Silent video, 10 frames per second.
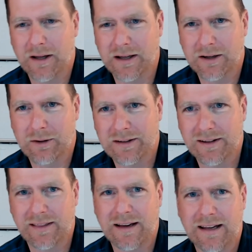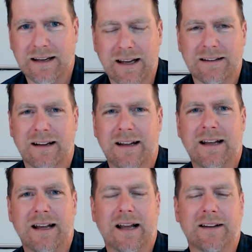increase that they can get,
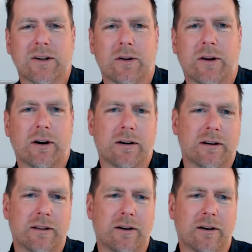and so they're